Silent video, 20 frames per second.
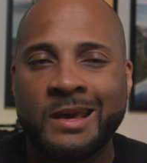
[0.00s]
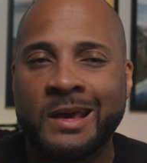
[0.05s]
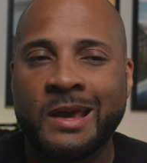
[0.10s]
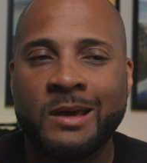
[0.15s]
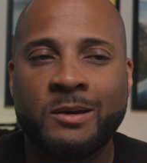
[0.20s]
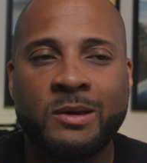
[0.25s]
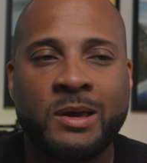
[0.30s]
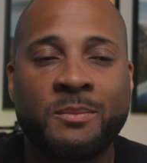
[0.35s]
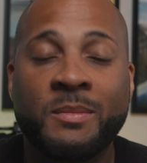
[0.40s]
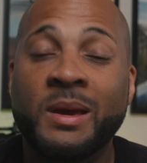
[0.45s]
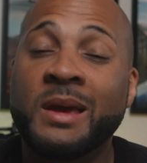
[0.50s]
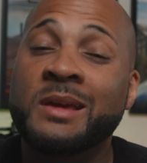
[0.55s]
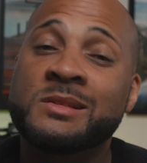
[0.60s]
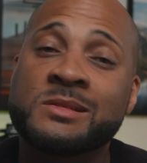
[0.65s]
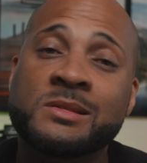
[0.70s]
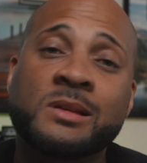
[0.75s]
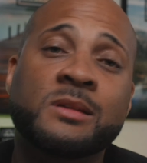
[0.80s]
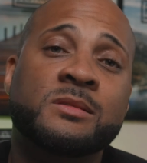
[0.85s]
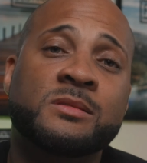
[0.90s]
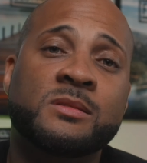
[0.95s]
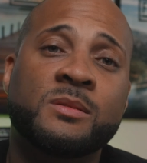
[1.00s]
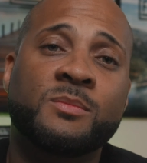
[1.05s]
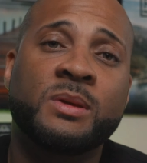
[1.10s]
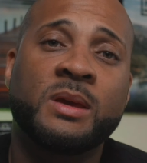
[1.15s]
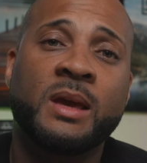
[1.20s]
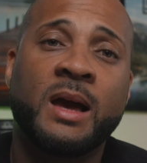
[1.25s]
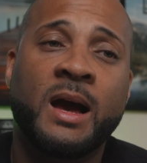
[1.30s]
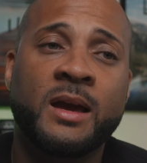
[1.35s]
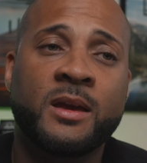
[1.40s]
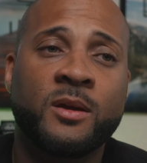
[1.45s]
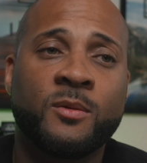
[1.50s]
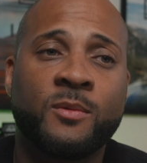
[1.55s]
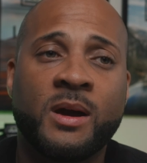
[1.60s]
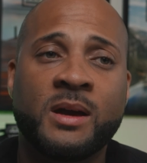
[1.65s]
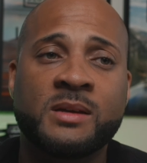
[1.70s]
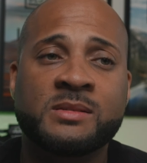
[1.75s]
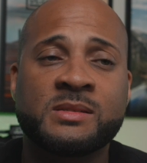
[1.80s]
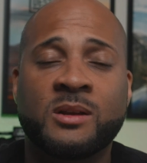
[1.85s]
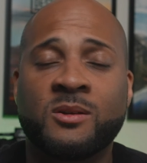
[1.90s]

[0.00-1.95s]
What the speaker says: it made sense to be iOS.